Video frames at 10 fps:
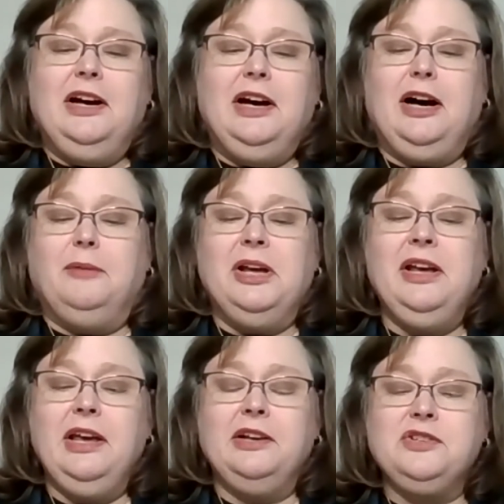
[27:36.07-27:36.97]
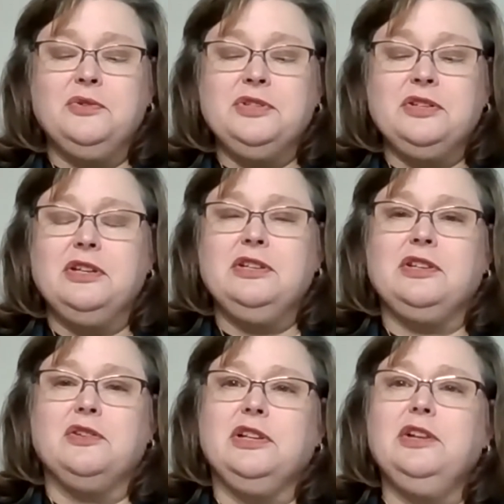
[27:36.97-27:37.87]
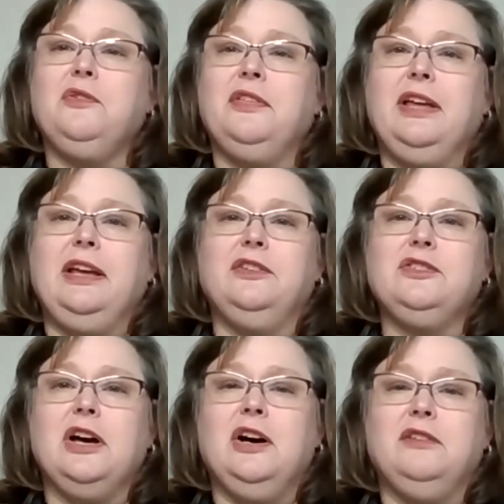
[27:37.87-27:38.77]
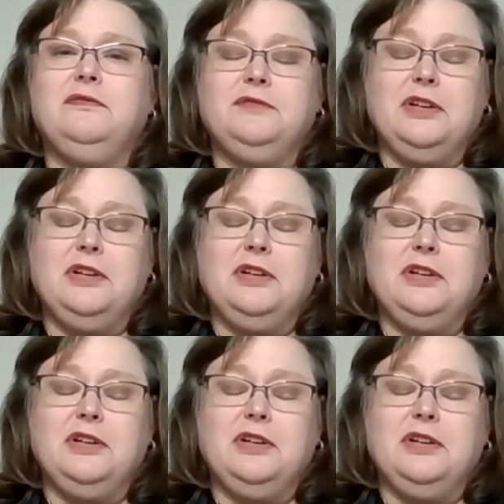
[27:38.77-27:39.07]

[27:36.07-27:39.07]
And it's those little things of,